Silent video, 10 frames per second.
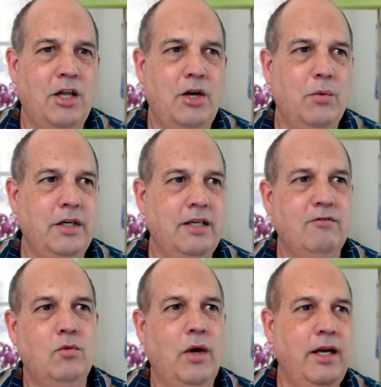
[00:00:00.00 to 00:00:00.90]
I don't want to give
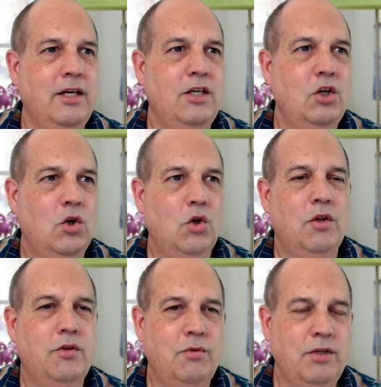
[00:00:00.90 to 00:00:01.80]
away all
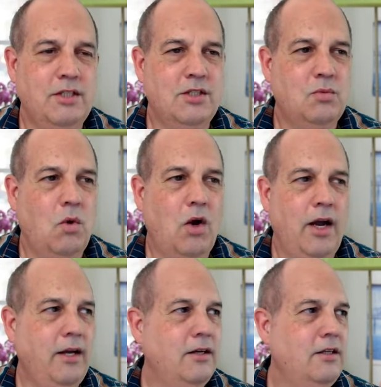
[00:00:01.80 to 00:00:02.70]
the reasons
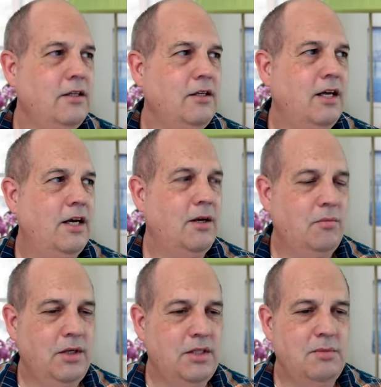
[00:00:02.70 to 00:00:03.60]
why
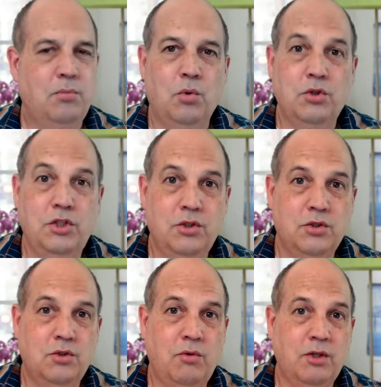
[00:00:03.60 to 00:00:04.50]
it's important to
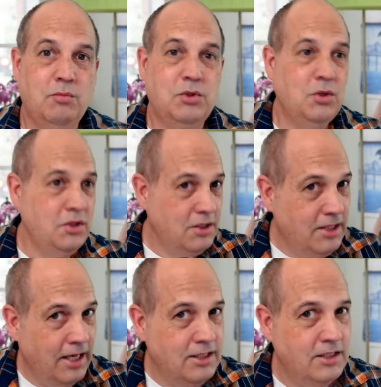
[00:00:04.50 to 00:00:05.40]
use credible sources.
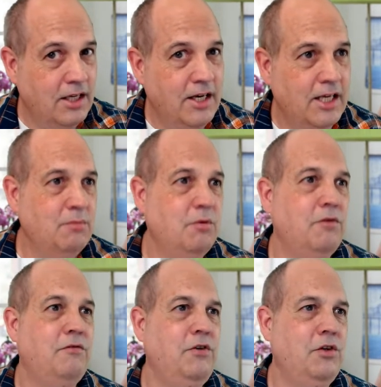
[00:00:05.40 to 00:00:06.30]
That's an argument
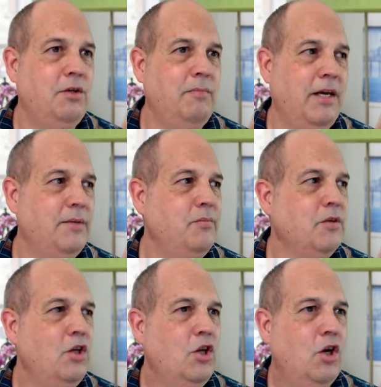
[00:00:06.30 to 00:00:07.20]
for you to make.
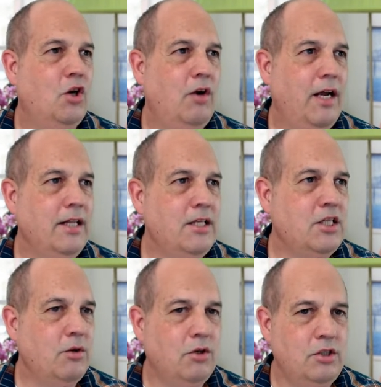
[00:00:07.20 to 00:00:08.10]
All right, let's
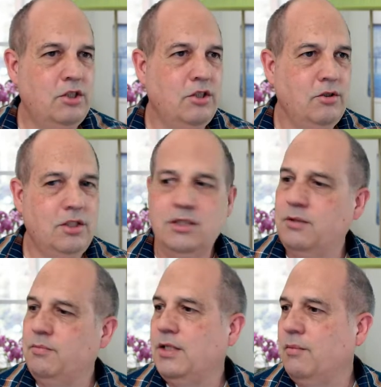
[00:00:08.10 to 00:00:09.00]
go on to, this is
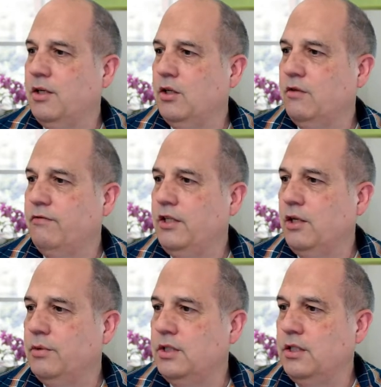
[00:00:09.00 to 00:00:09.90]
becoming a long
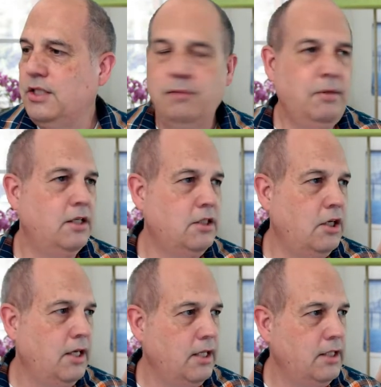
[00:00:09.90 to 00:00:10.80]
video, isn't it? 10 minutes.
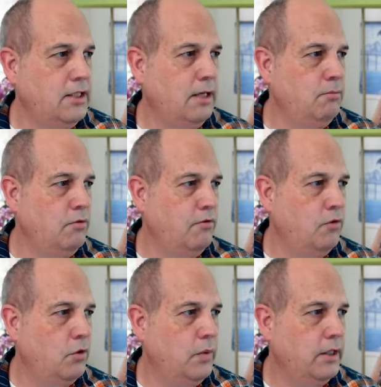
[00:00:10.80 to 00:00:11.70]
Okay, let's keep moving
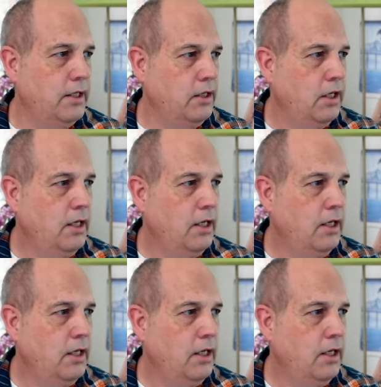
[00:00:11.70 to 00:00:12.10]
forward quickly.